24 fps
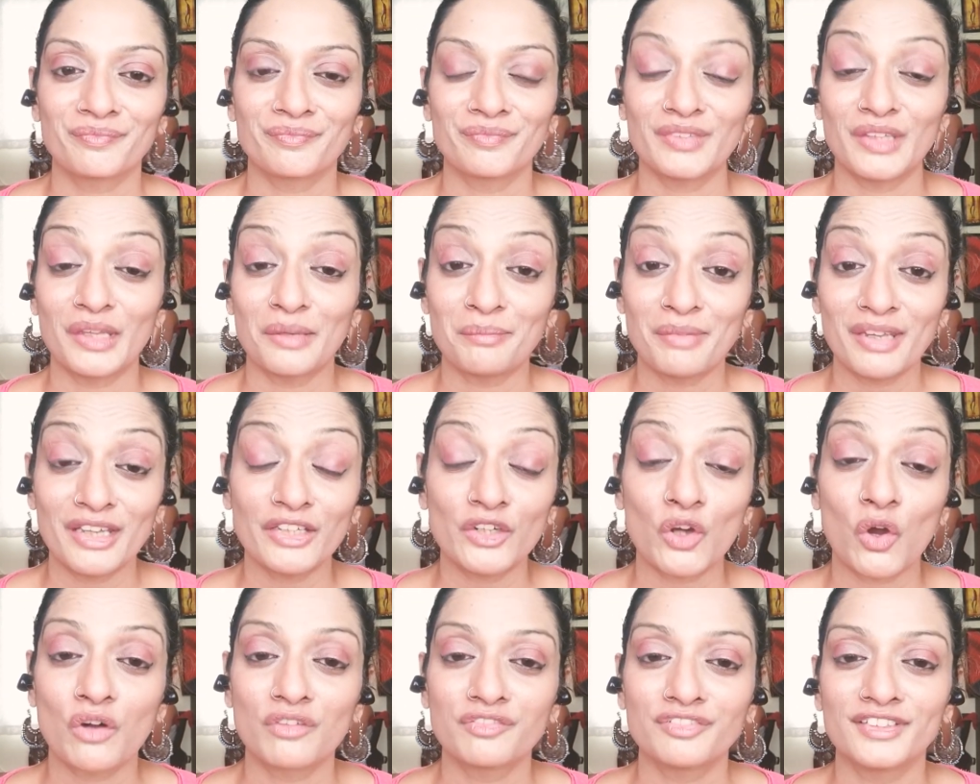They meet
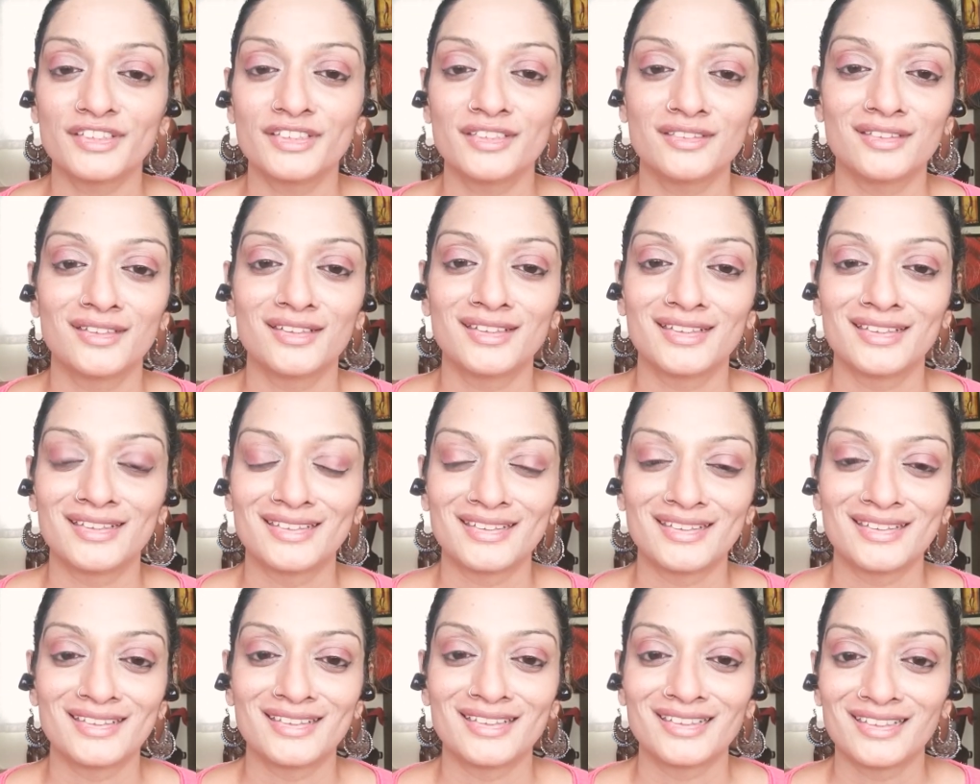often
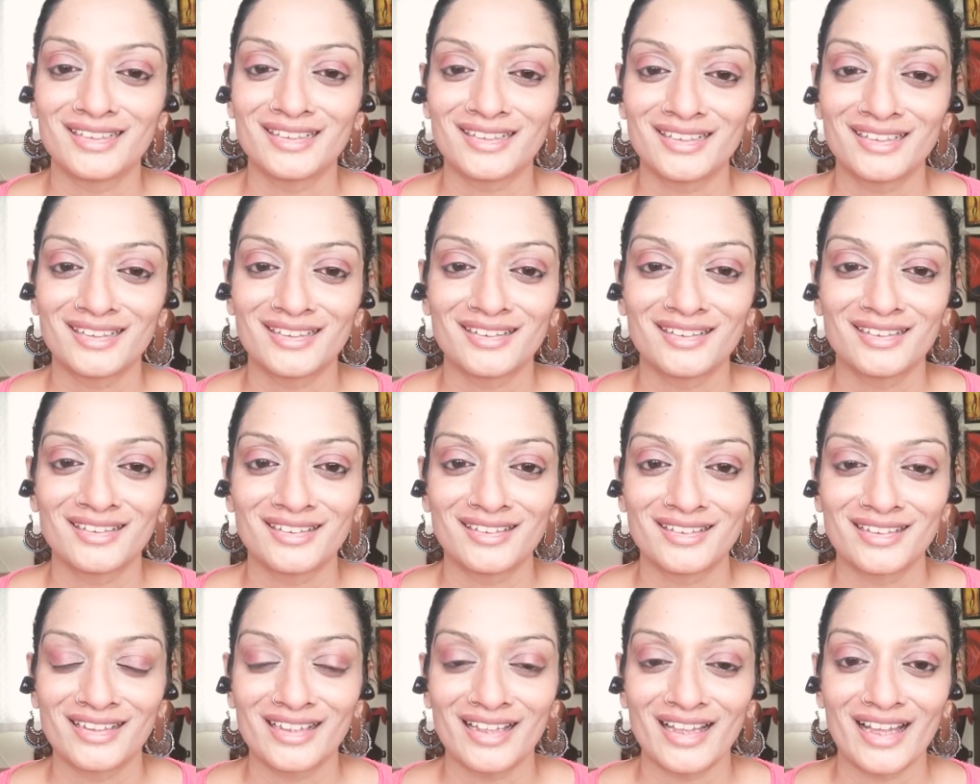
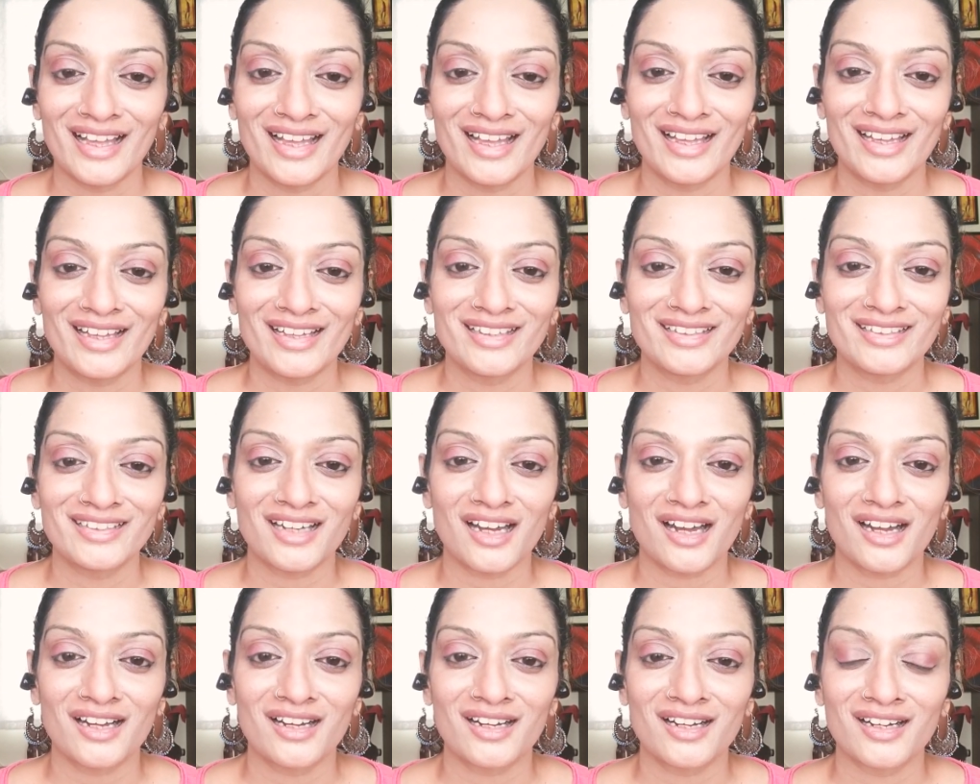and
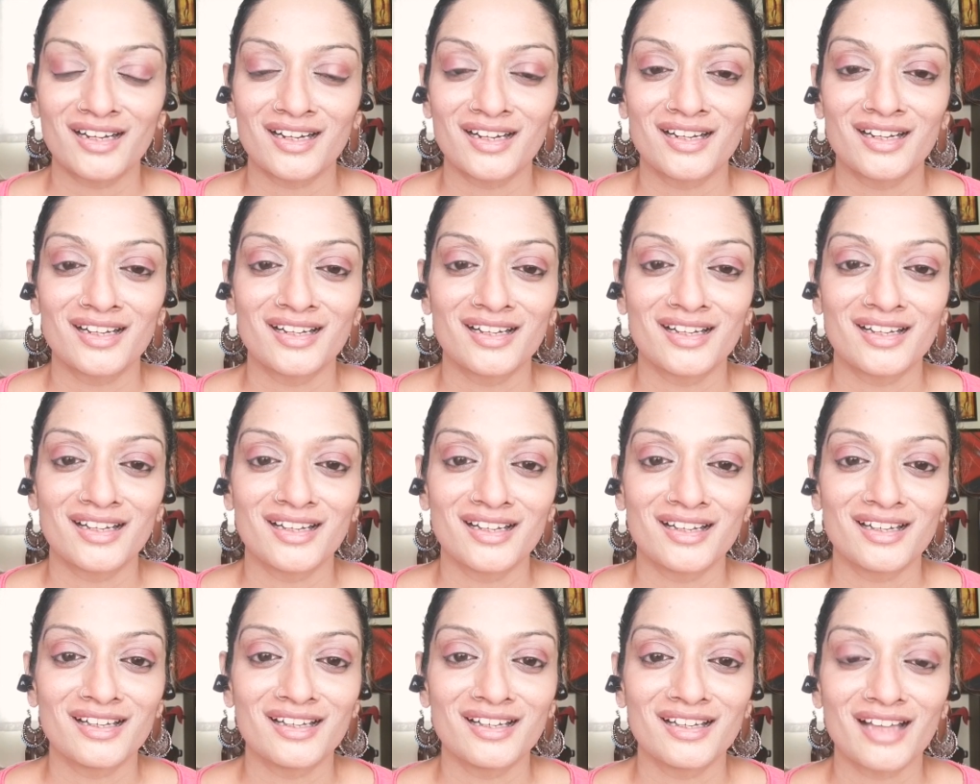
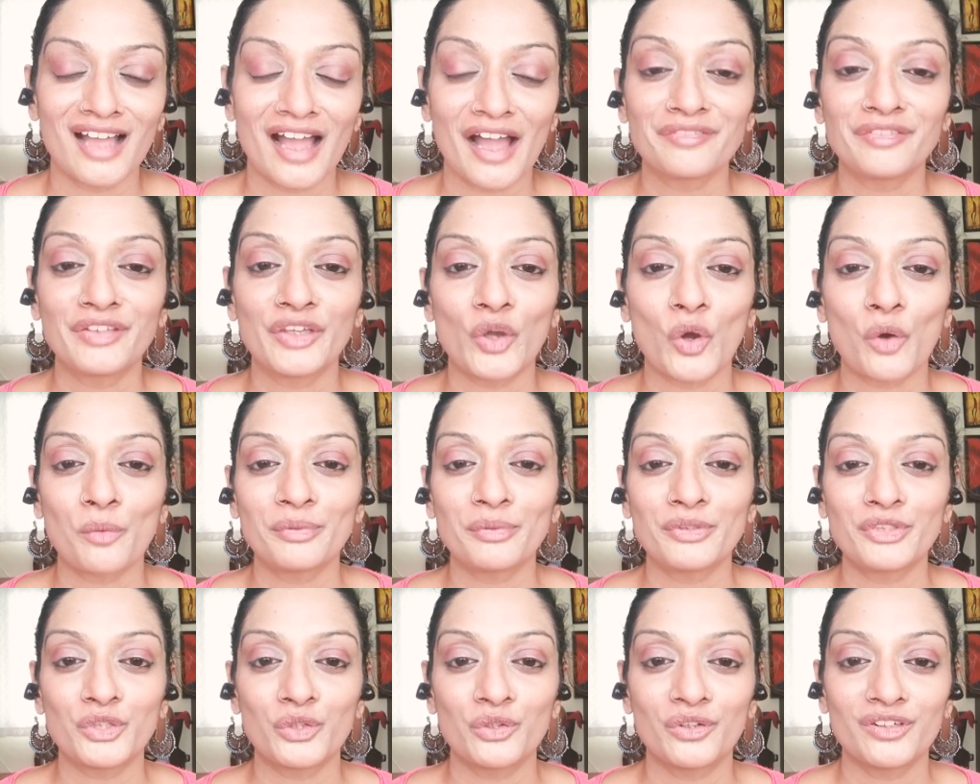have the
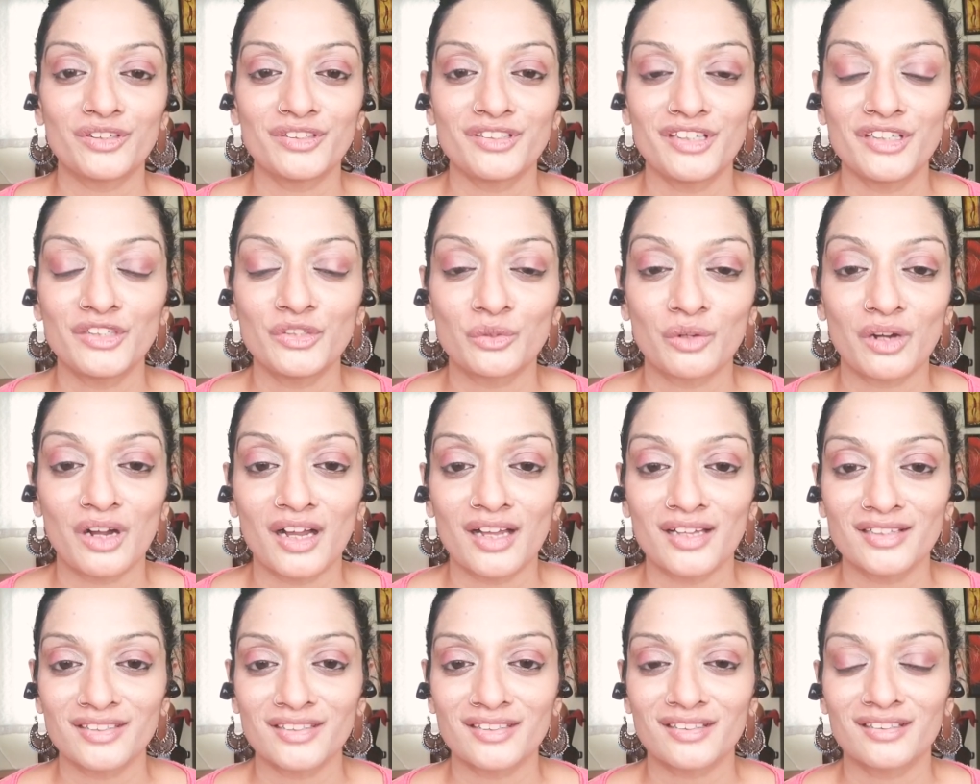opportunity to
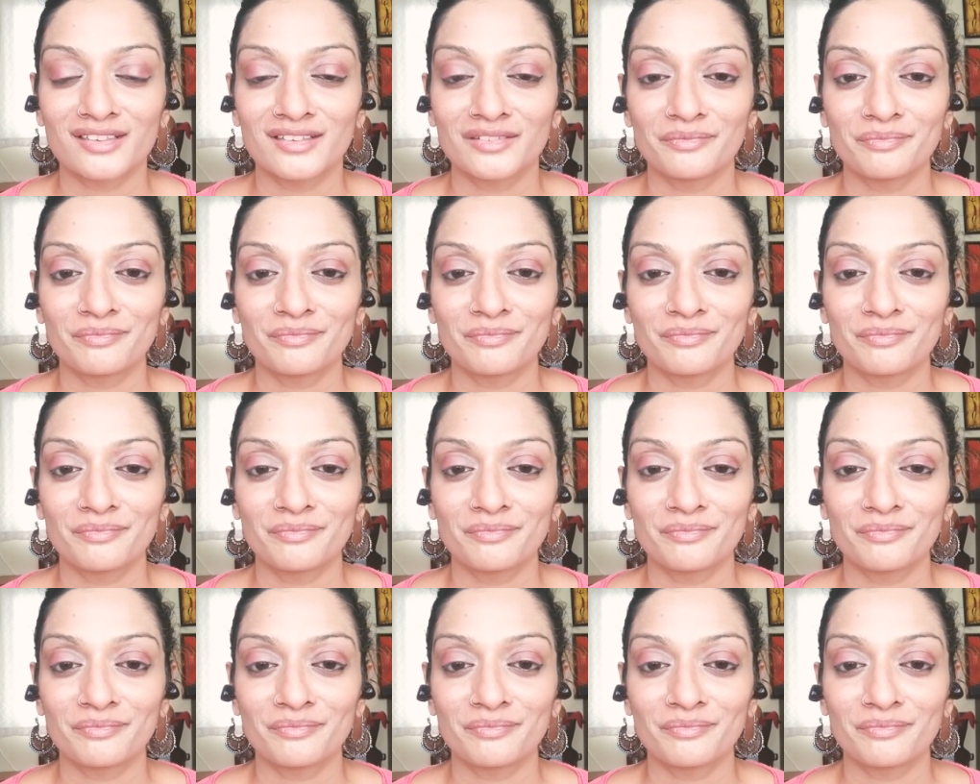ask,